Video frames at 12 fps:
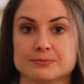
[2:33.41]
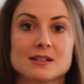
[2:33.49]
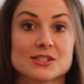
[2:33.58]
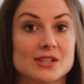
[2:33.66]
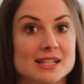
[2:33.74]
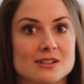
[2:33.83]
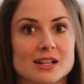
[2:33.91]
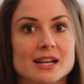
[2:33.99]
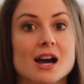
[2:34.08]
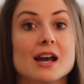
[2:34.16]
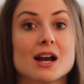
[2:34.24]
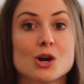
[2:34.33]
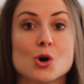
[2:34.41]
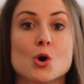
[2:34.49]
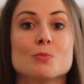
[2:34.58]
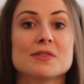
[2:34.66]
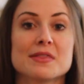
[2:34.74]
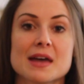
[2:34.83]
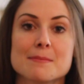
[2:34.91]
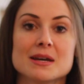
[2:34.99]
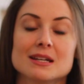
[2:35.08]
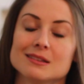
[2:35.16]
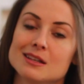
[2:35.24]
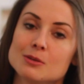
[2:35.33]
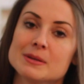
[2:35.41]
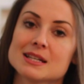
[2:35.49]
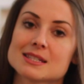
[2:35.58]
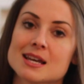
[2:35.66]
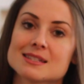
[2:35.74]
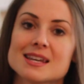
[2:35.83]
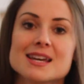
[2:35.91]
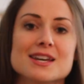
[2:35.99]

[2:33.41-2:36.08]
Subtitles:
So that's all I got. I hope that made a little bit of sense.